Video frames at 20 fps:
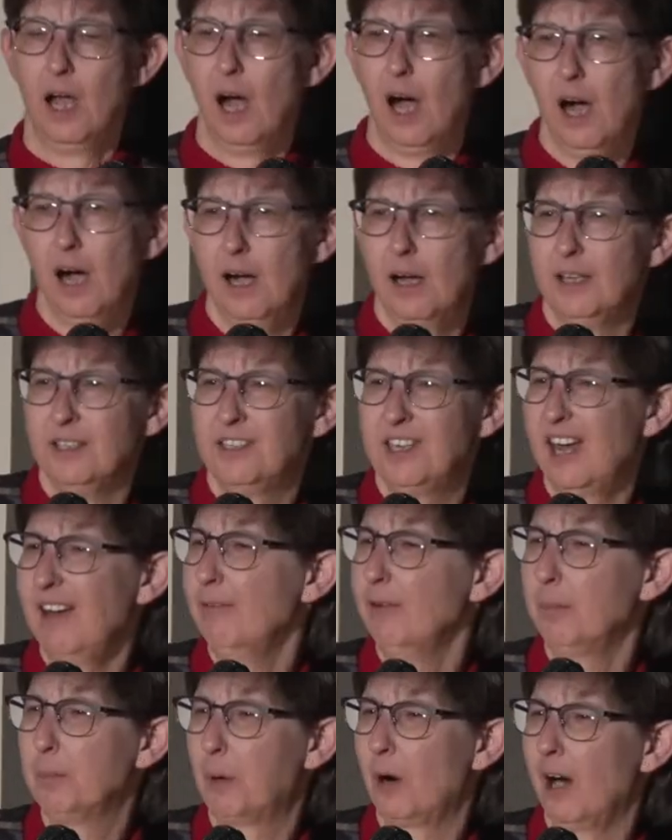Uh,
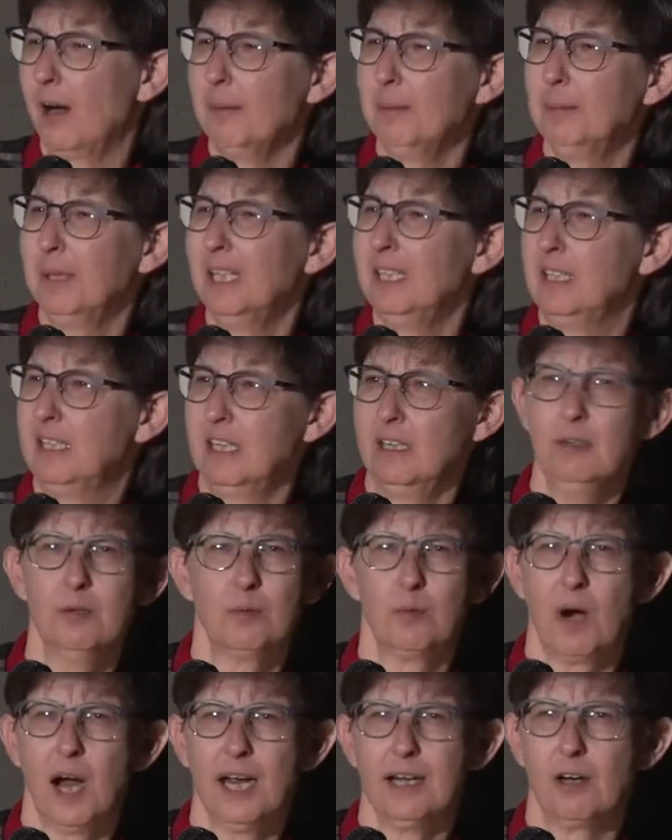David probably didn't
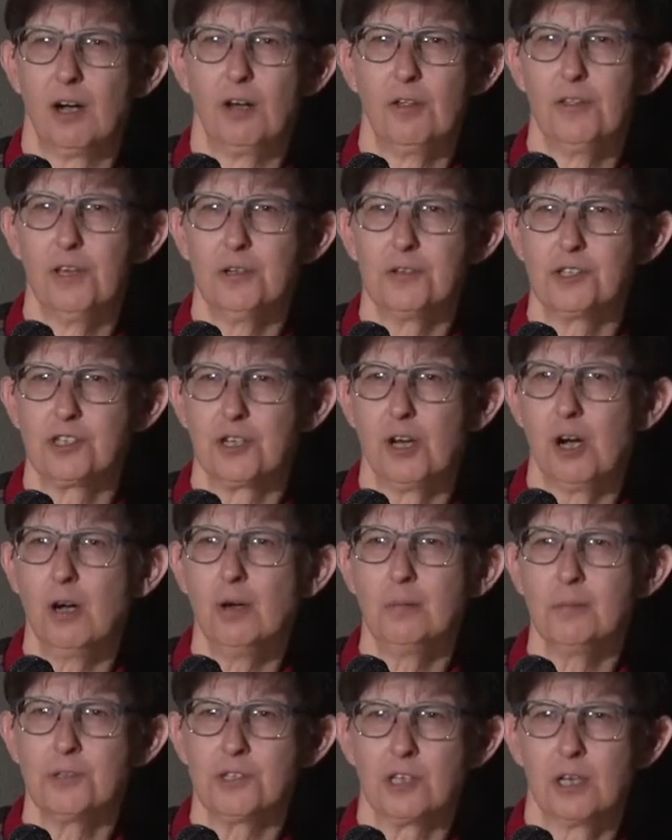write all those
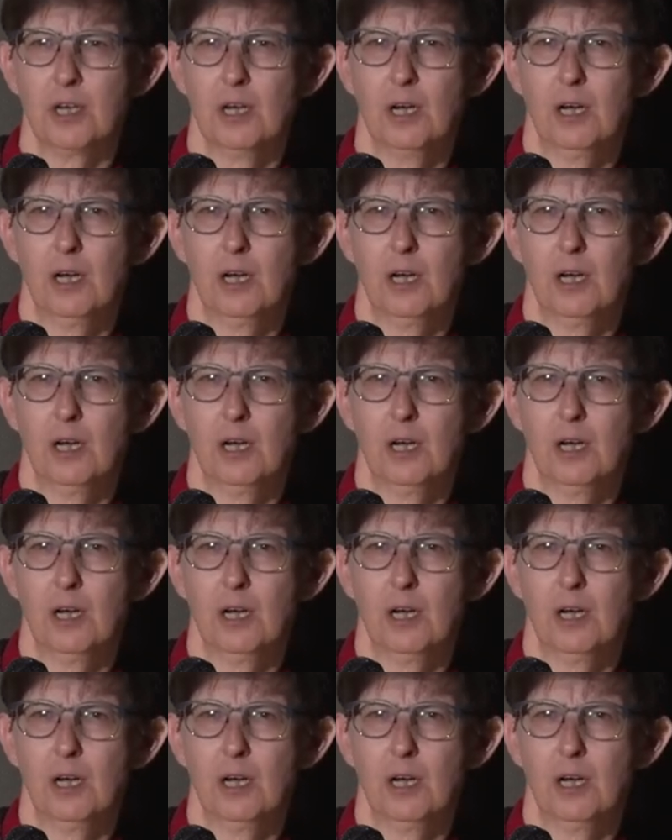Psalms.